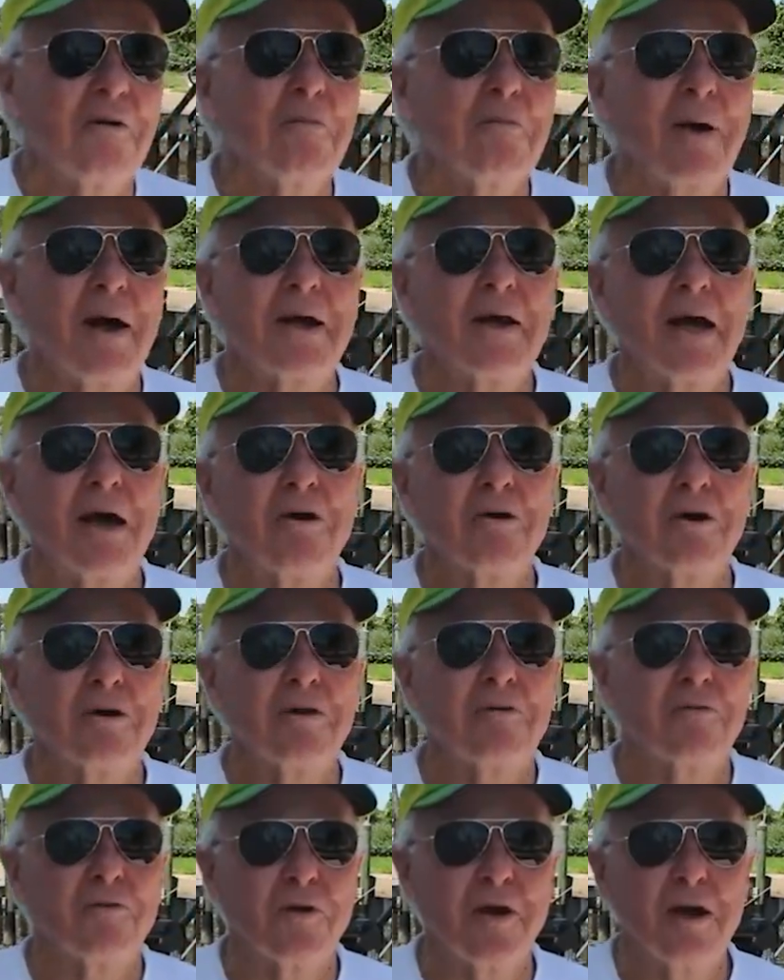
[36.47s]
my now
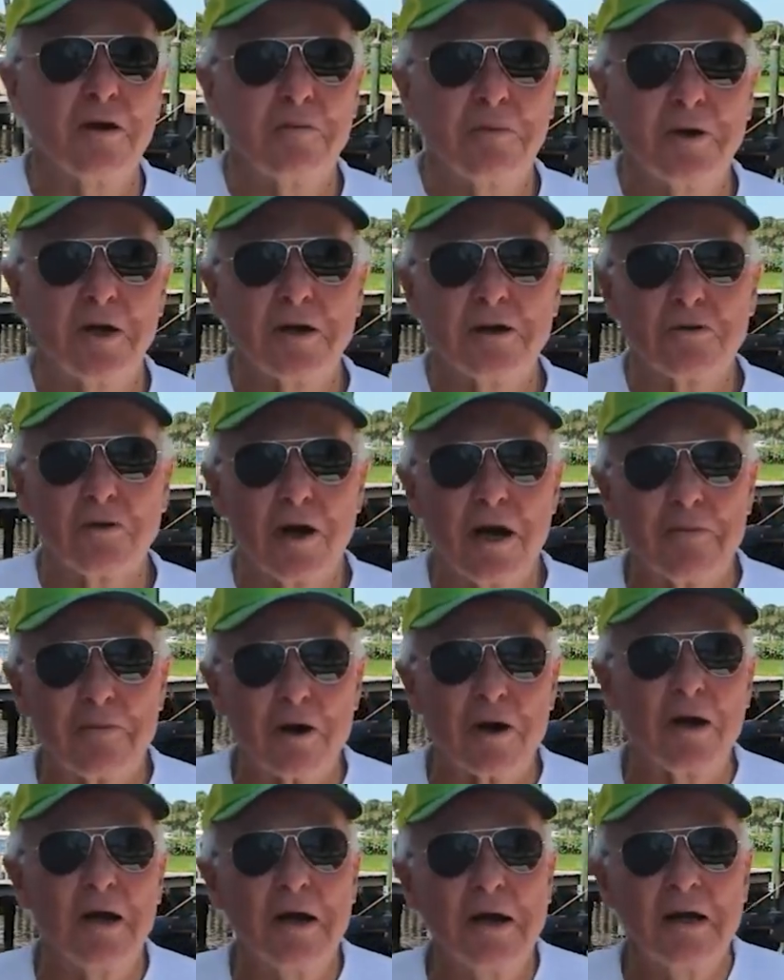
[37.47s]
good friend Bud
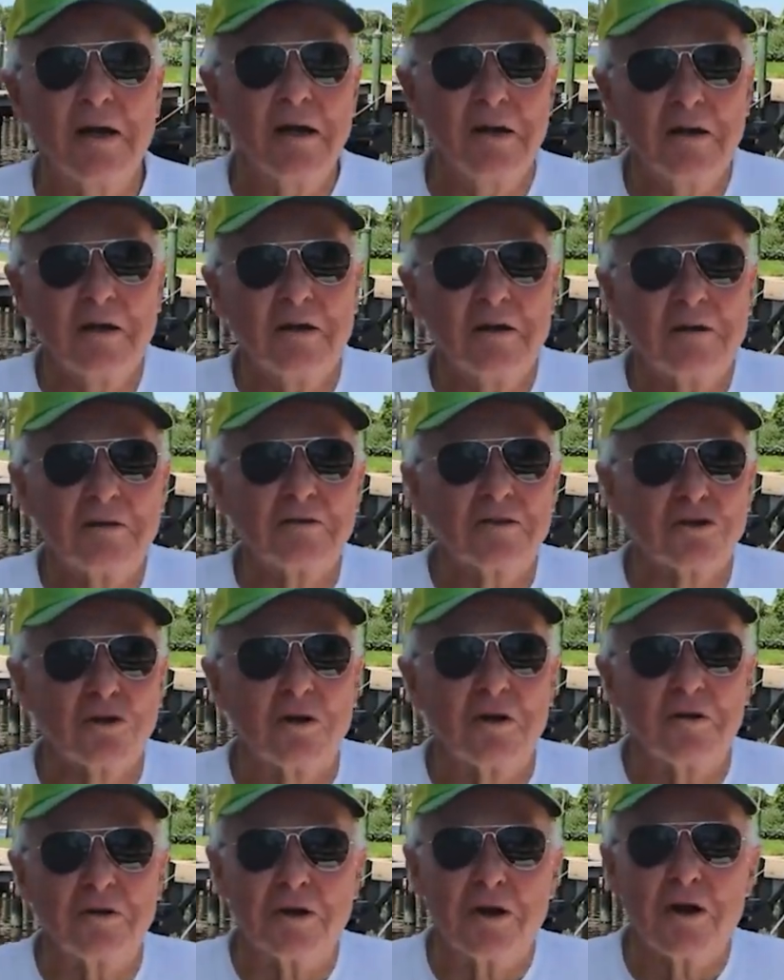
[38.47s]
Gramer
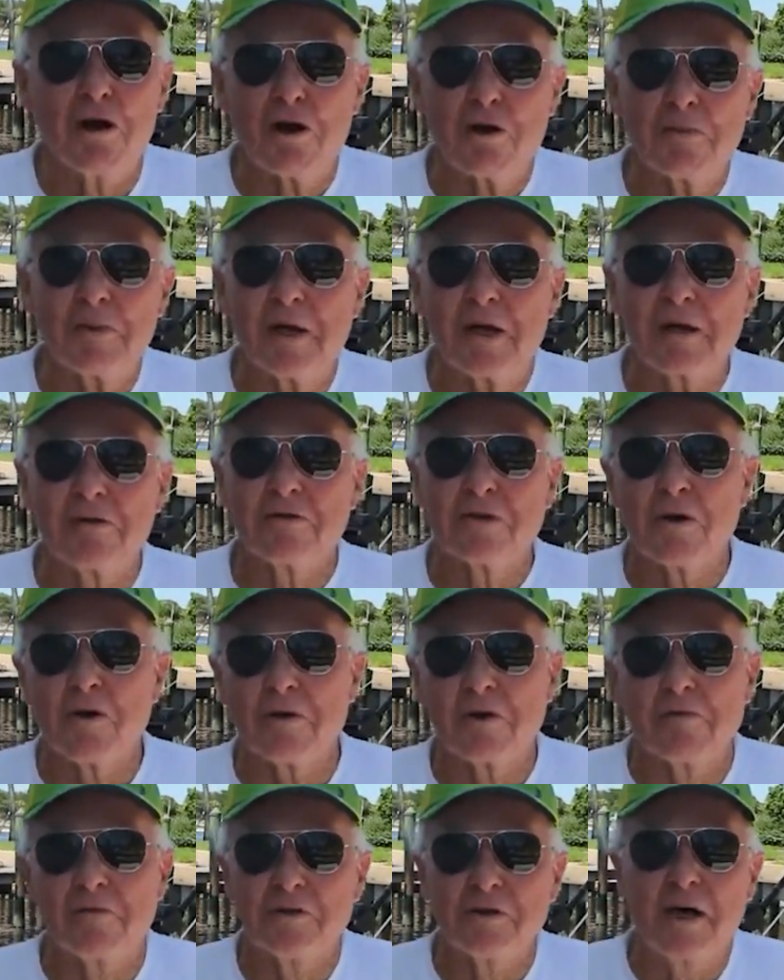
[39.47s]
sort of dared me to
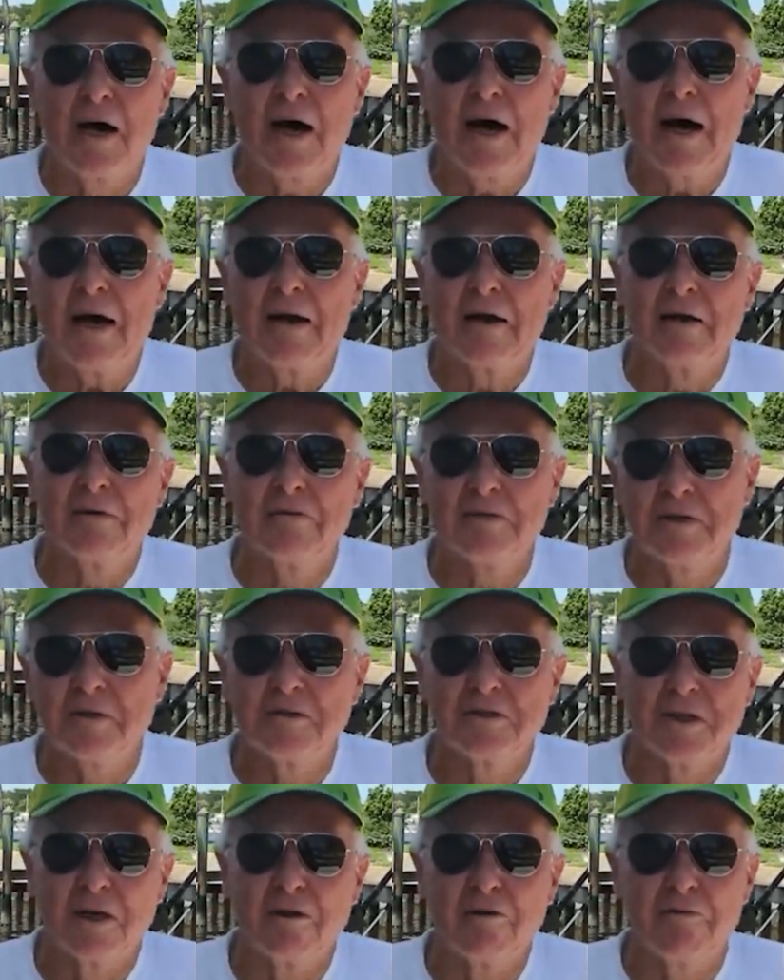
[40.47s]
throw the fly at a
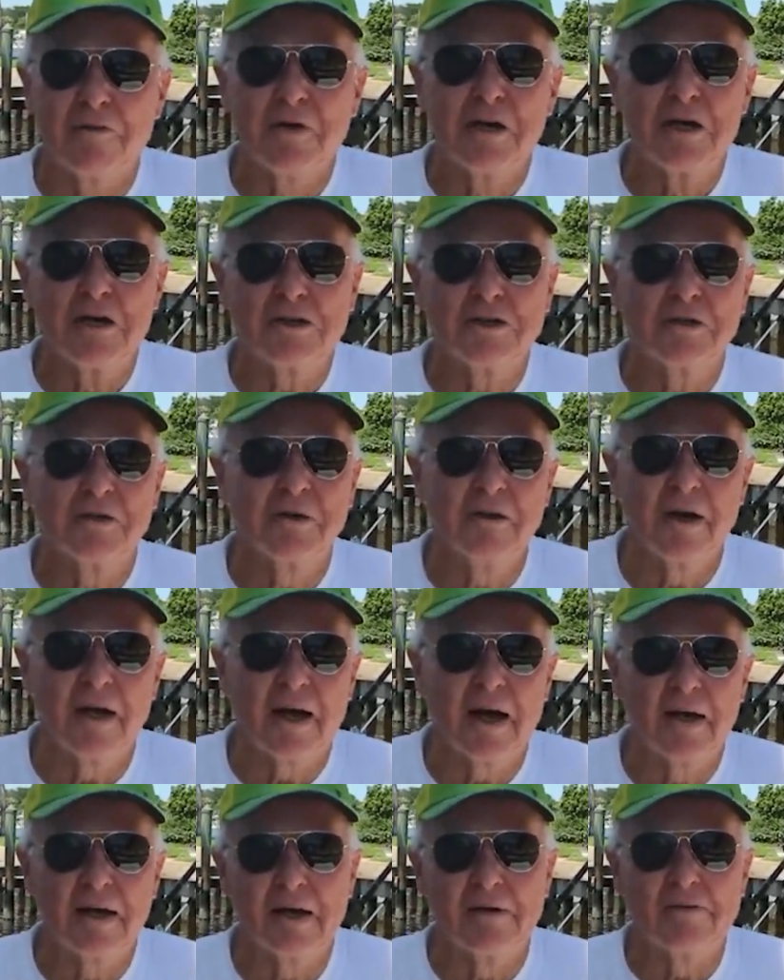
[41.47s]
sailfish,
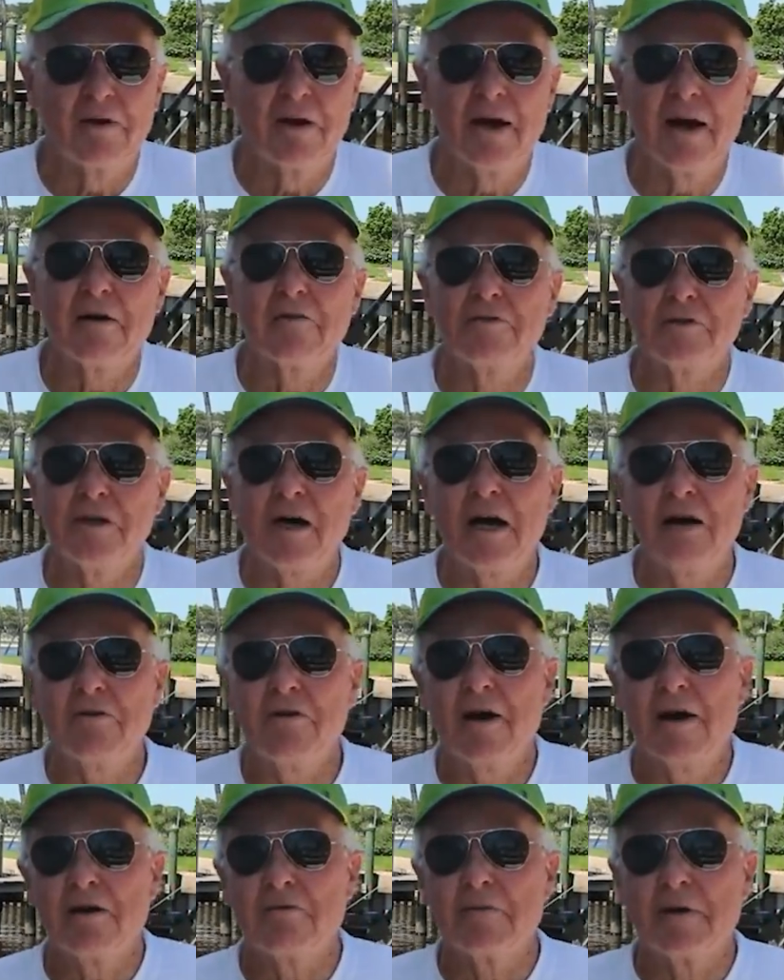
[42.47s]
and I never had a fly
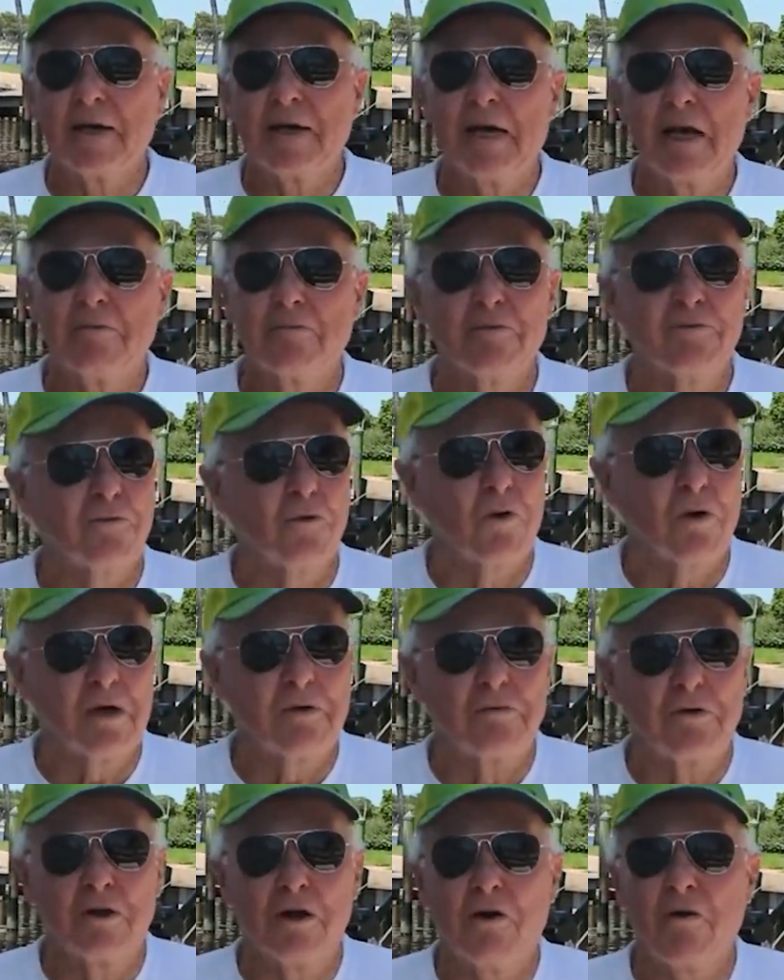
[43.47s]
rod in my hand before,
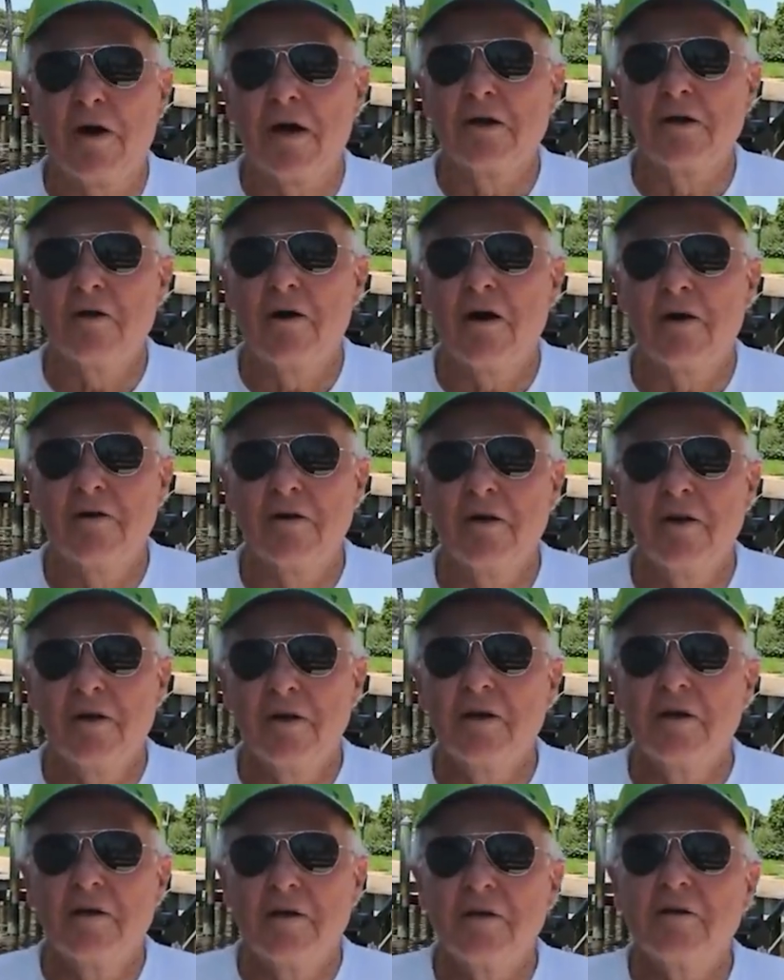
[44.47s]
even though I'd caught
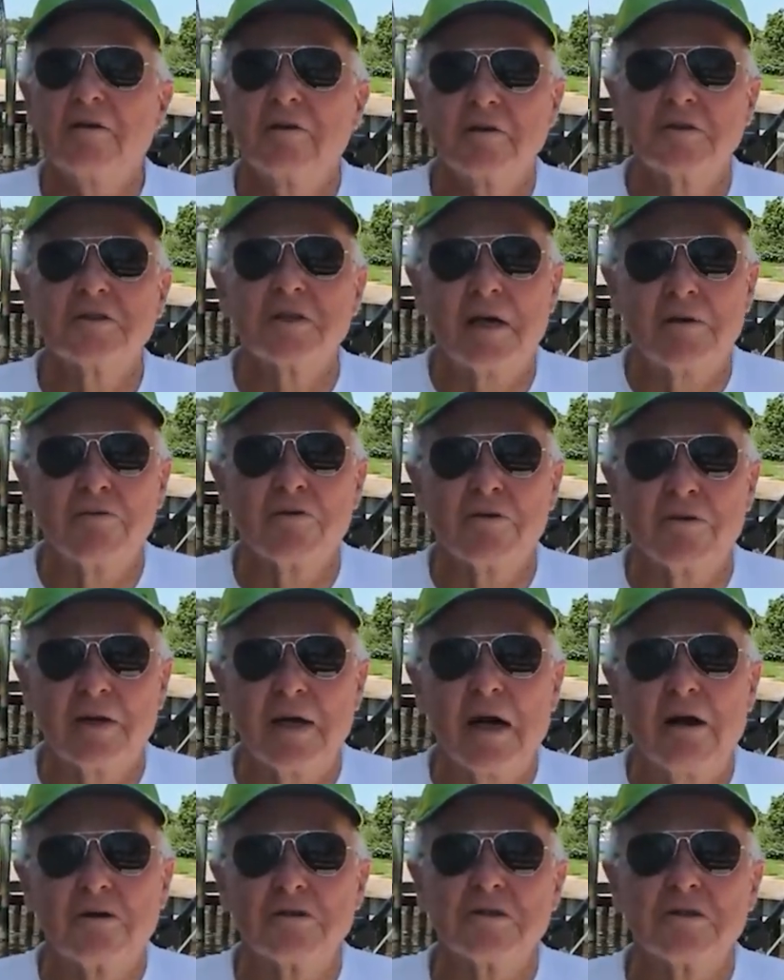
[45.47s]
several
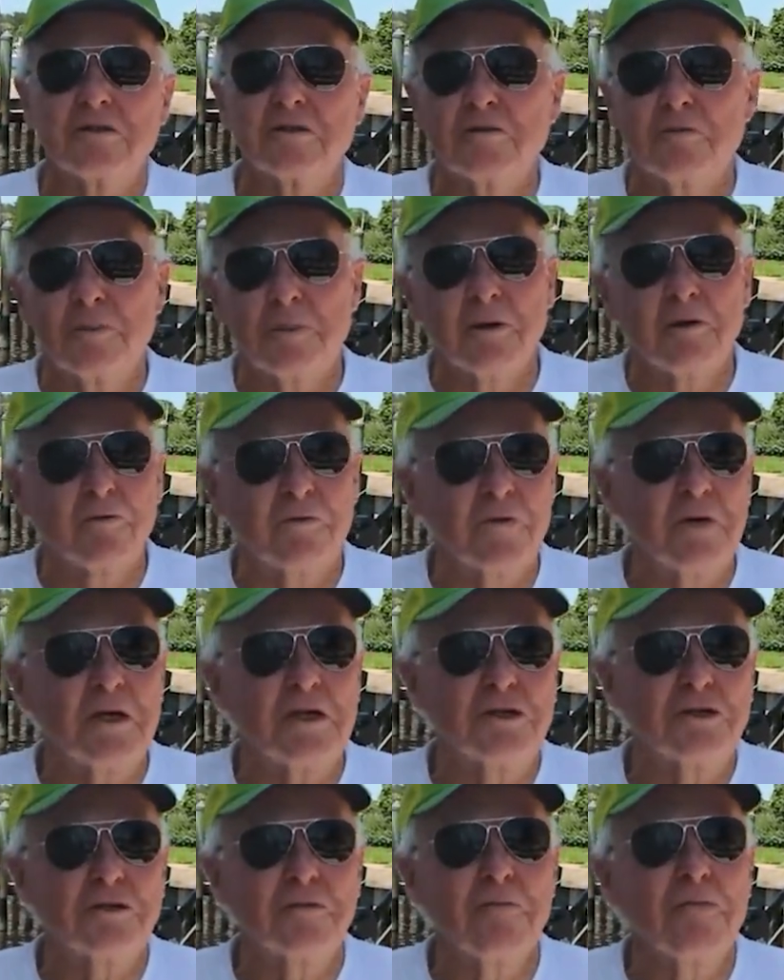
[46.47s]
thousands of
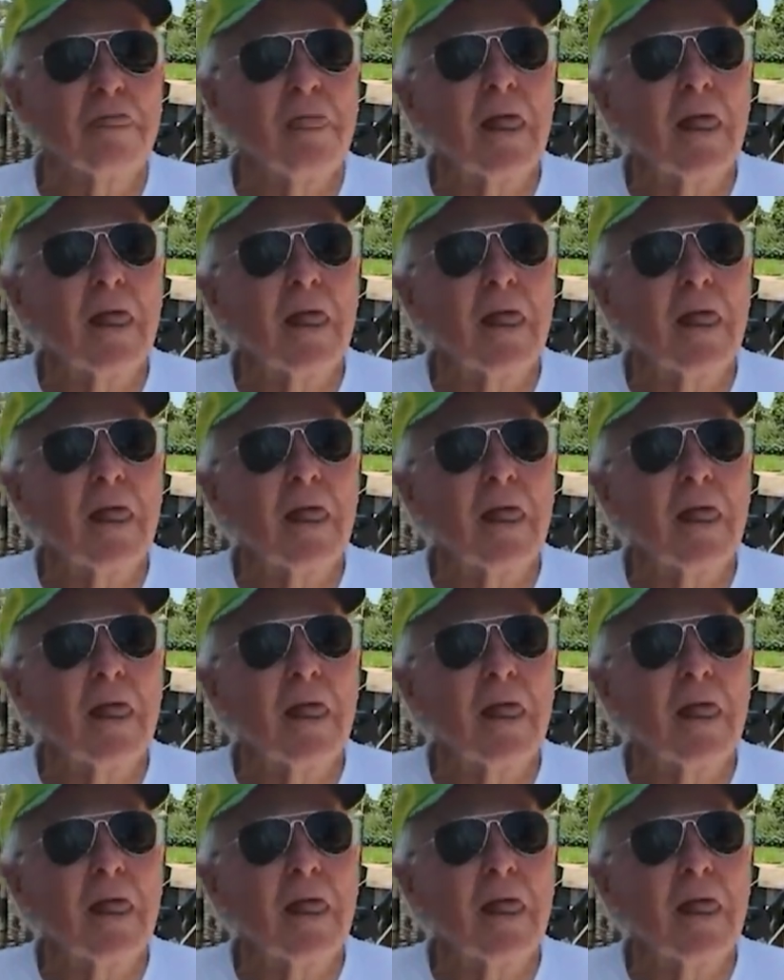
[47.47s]
billfish,